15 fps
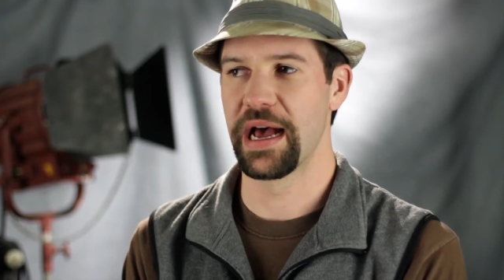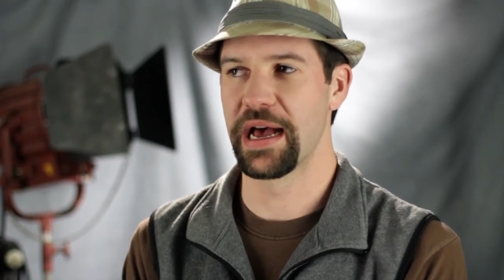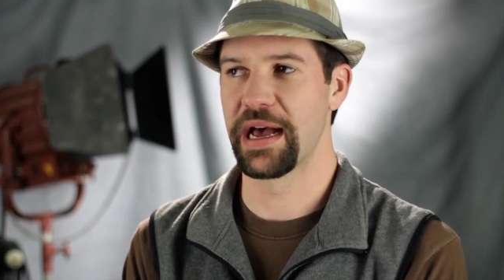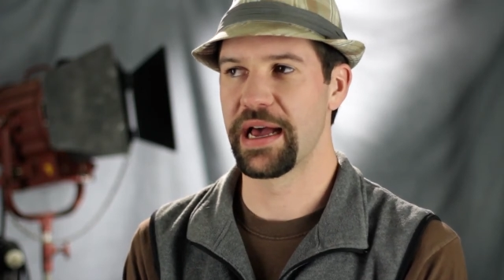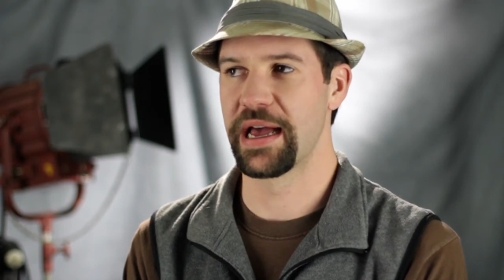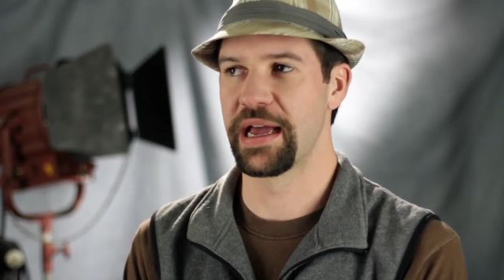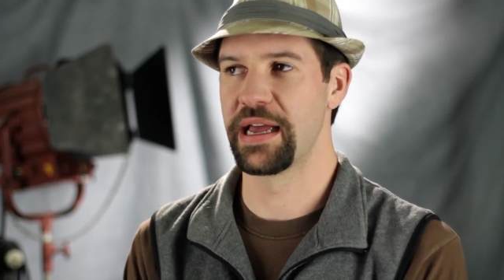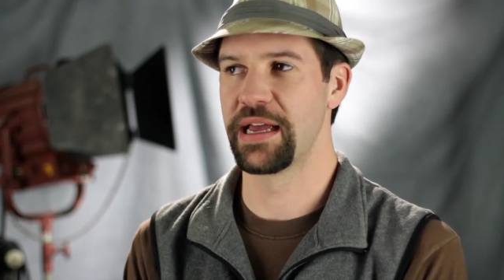
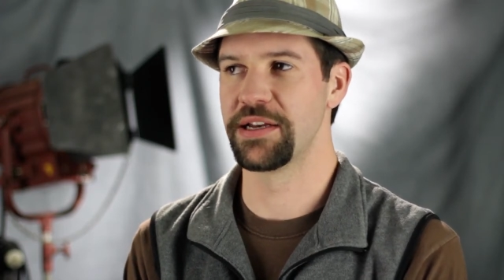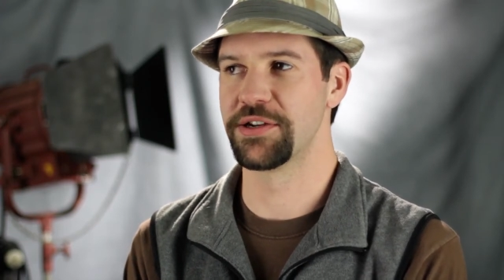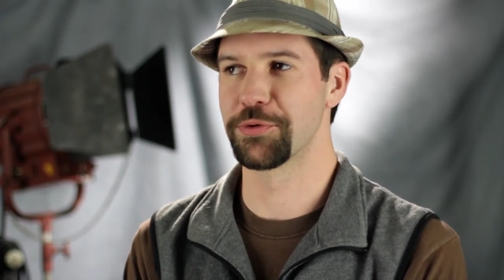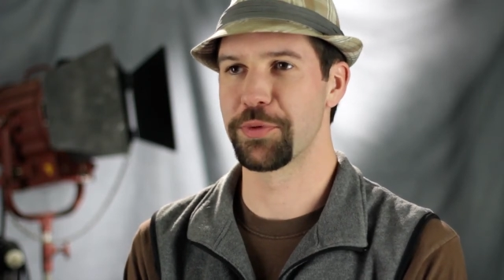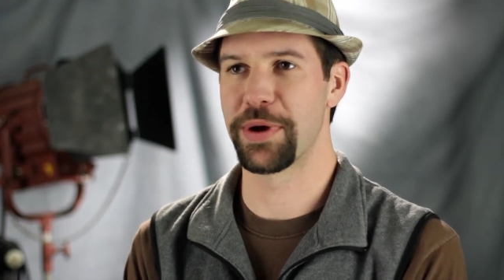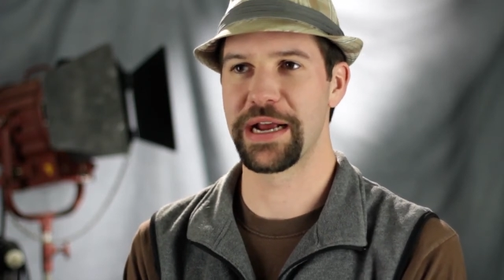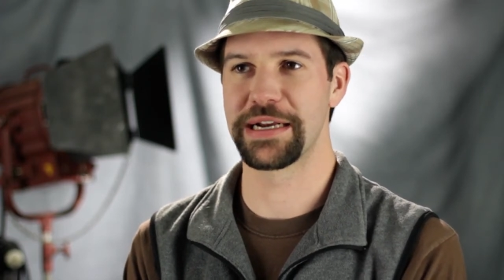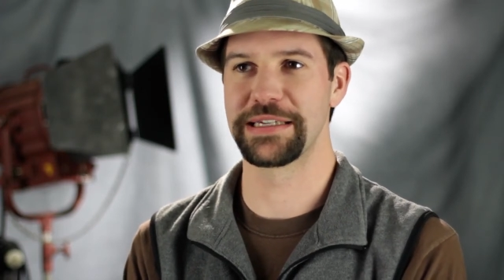I
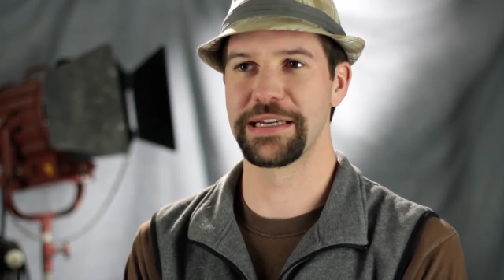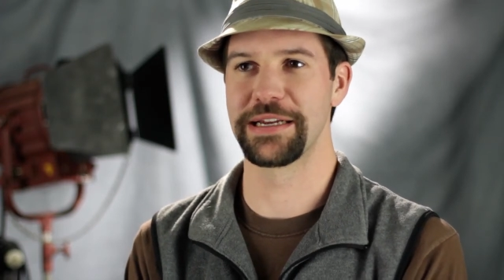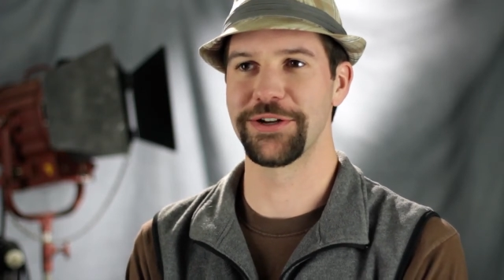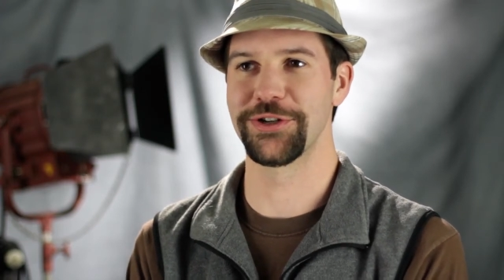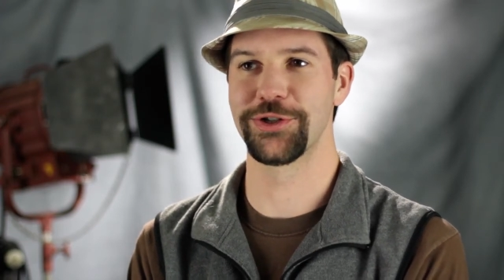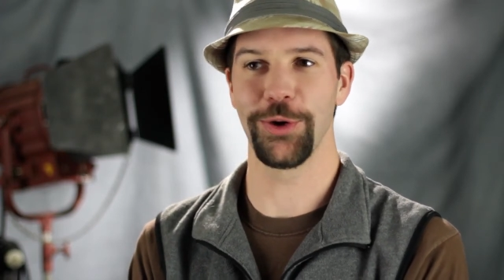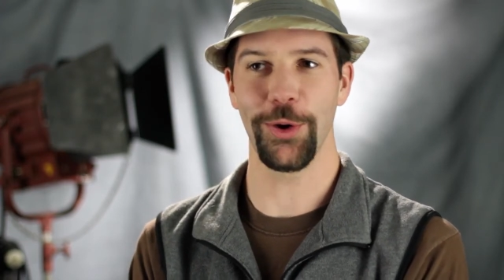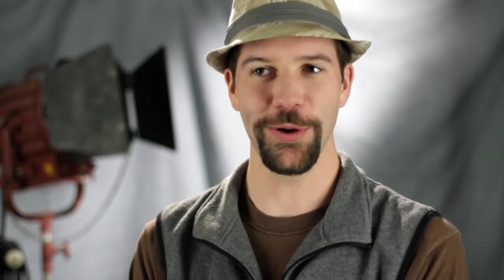directed
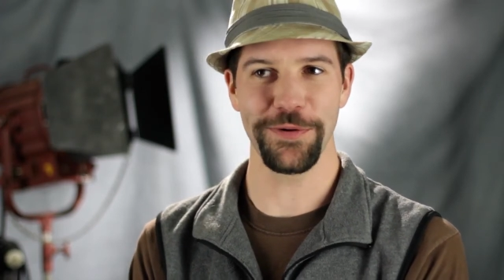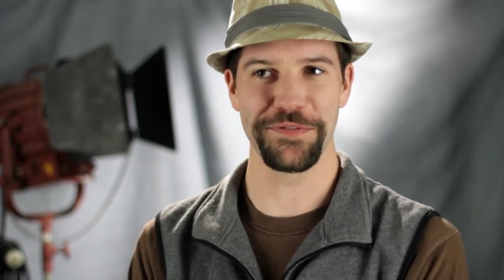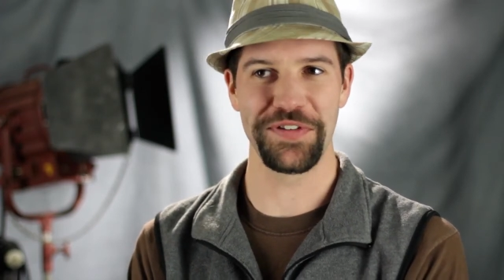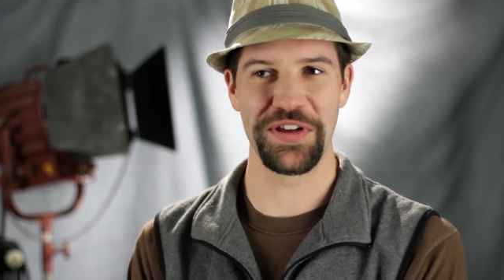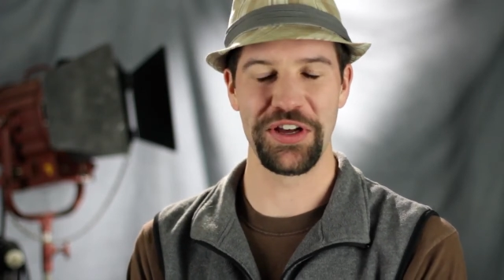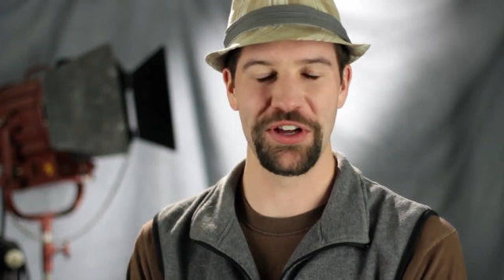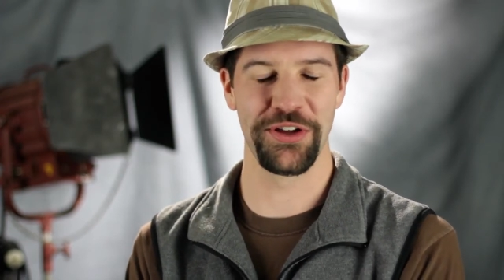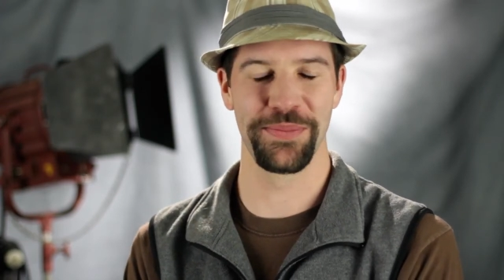a short
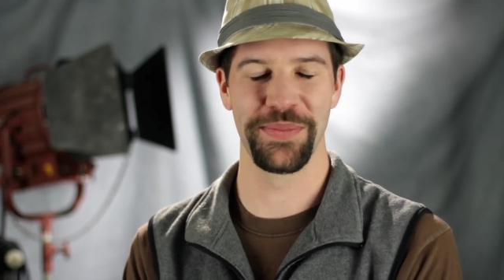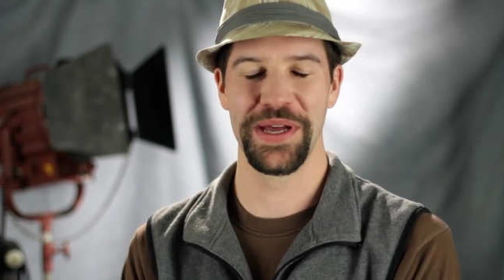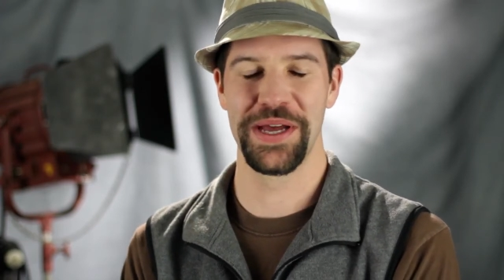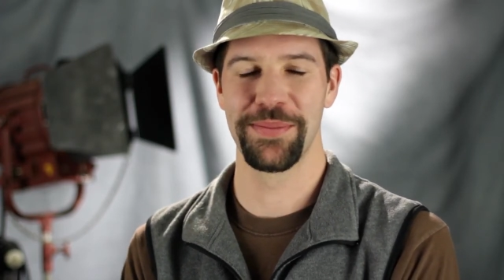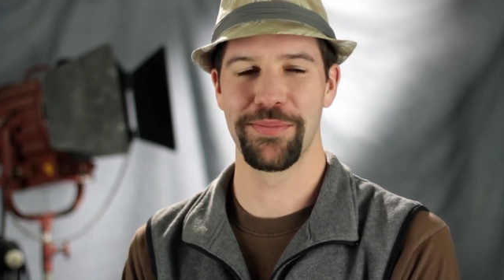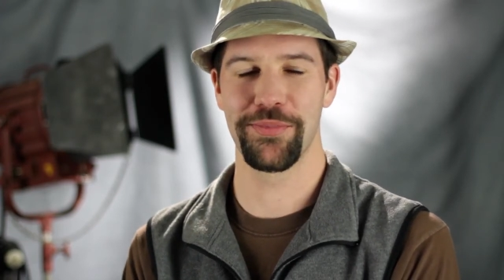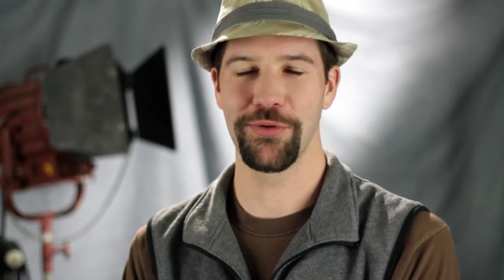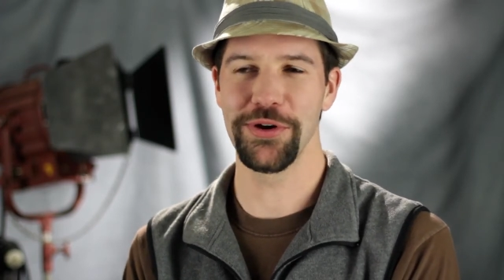film
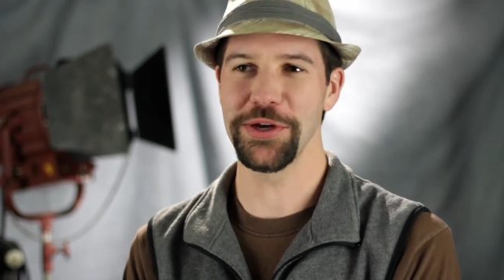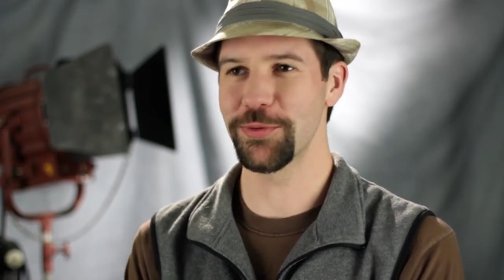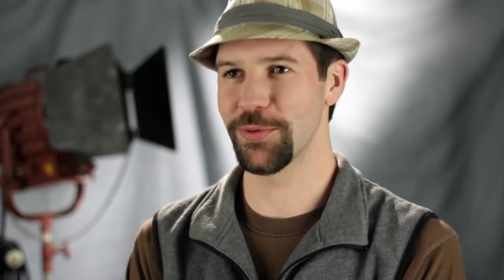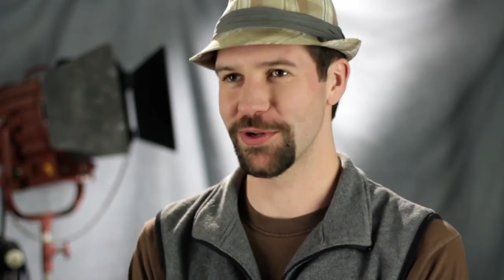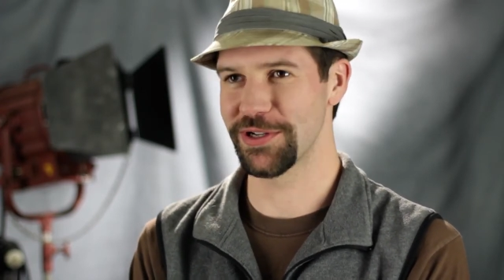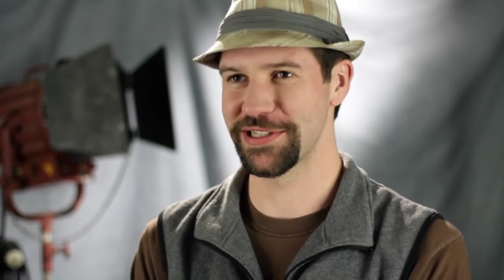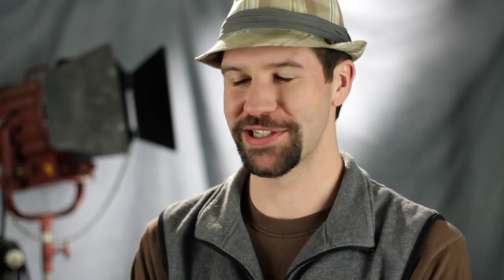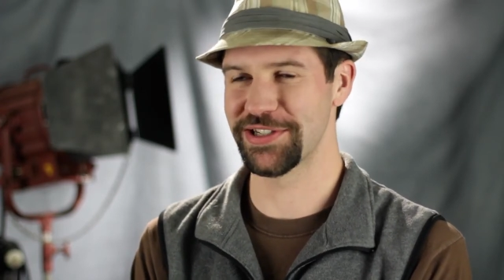
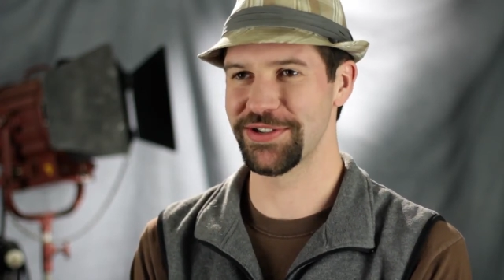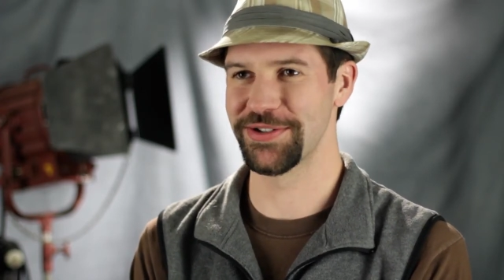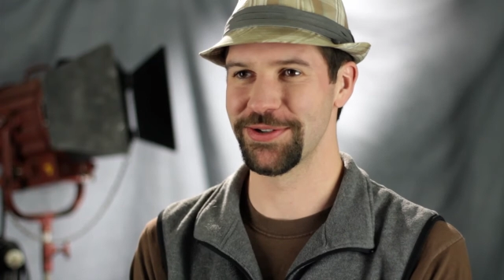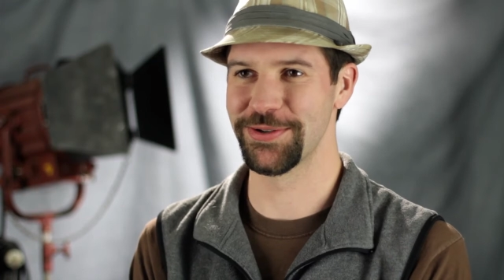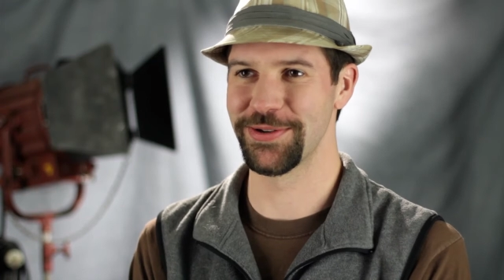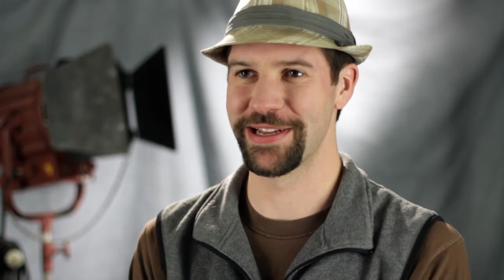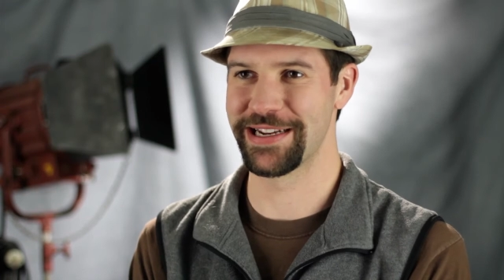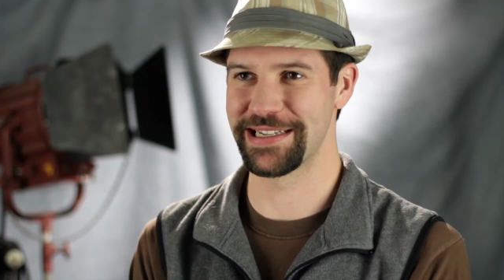prequel
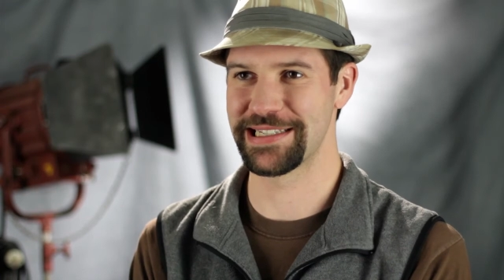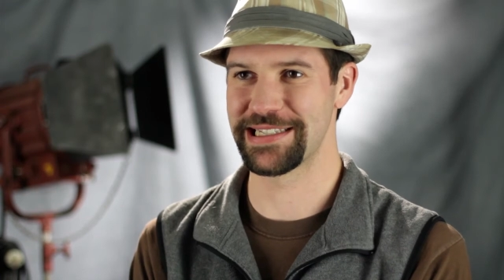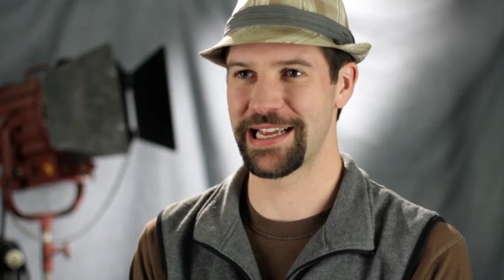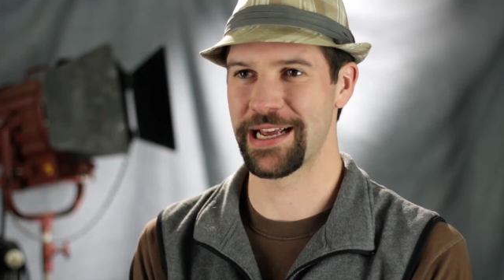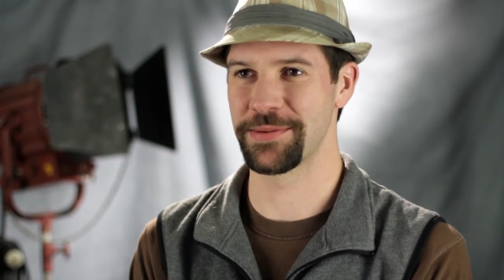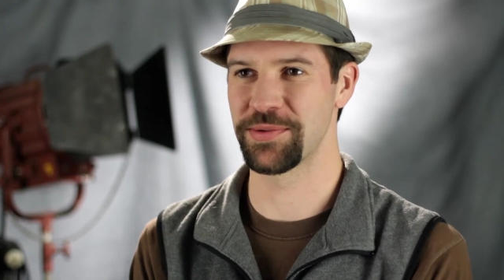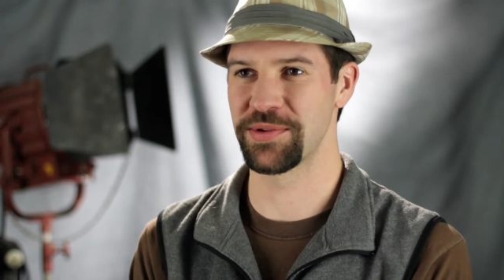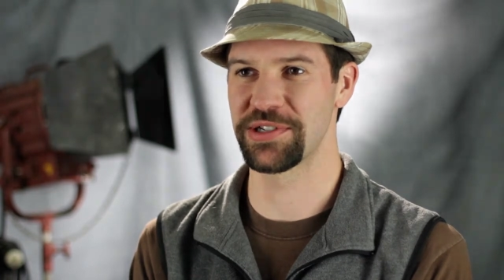to In His
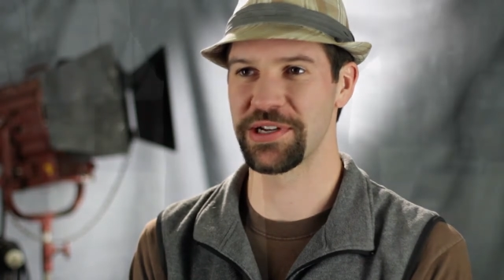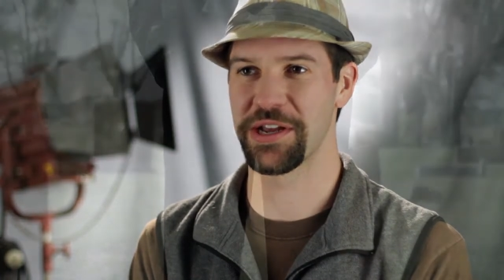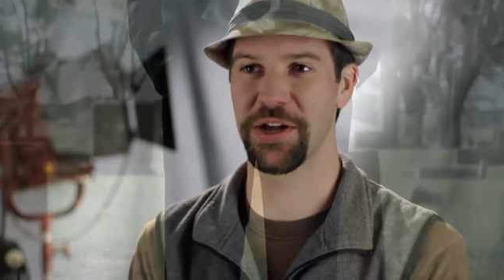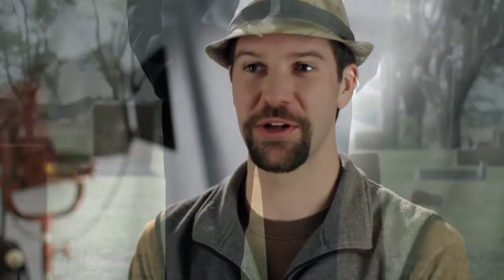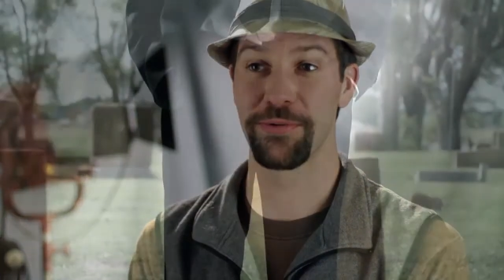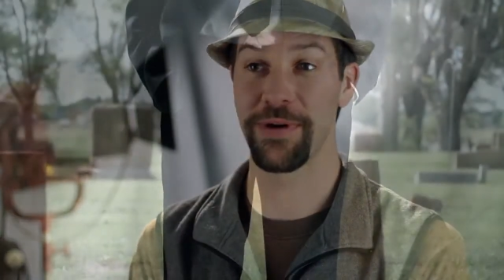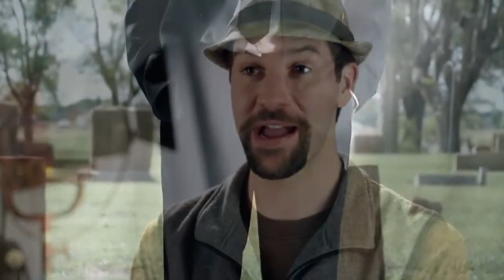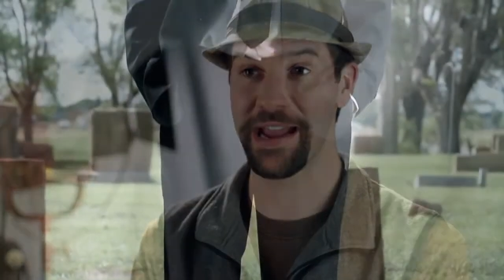Steps, which I called